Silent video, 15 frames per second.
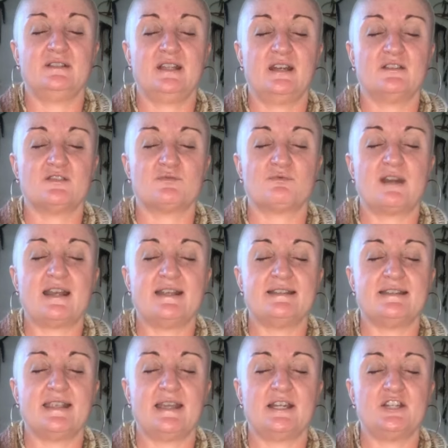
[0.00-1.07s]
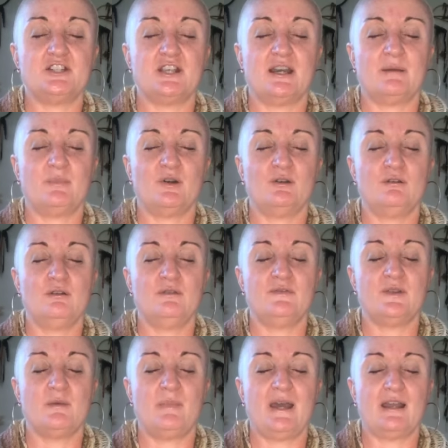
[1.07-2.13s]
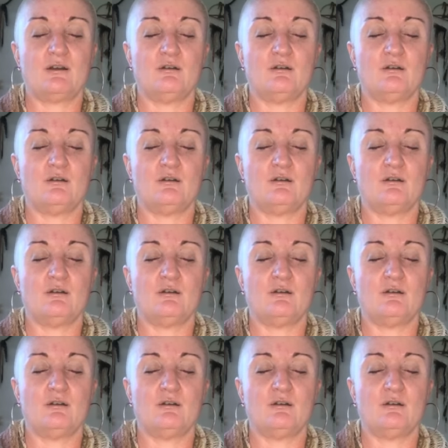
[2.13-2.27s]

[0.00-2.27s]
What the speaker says: just raise the energy up over the back